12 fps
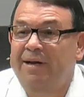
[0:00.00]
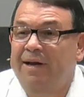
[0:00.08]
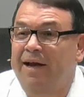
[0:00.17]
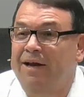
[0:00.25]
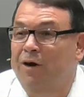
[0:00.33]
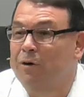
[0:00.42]

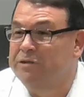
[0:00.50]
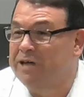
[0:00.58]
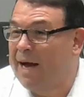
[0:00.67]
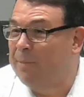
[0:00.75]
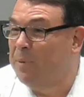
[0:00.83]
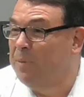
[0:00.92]
And Coach
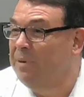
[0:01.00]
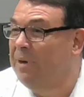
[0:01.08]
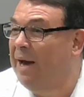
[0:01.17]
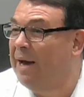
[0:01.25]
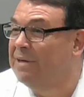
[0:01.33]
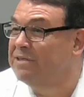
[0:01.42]
Hopper
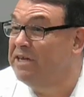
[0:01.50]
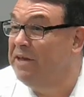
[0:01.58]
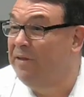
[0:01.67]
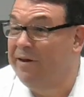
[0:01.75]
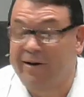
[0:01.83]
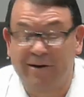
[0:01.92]
got us in
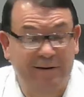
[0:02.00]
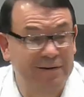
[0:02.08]
there.